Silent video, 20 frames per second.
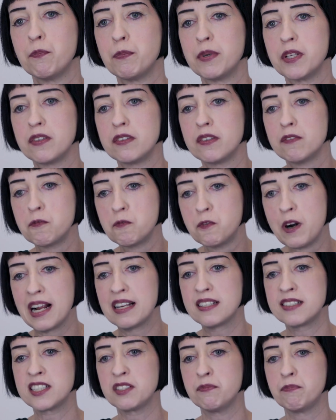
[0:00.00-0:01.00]
But
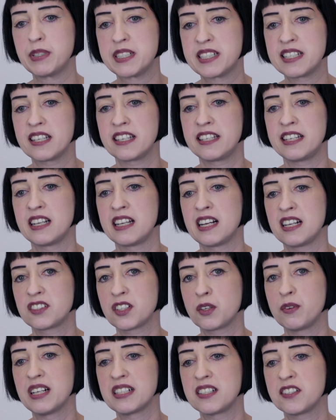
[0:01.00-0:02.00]
Rand in particular has
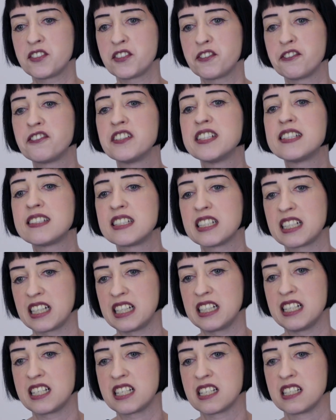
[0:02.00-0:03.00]
quite a
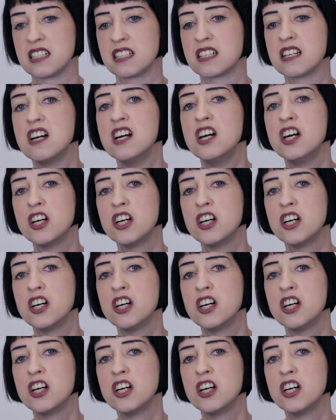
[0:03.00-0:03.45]
sophisticated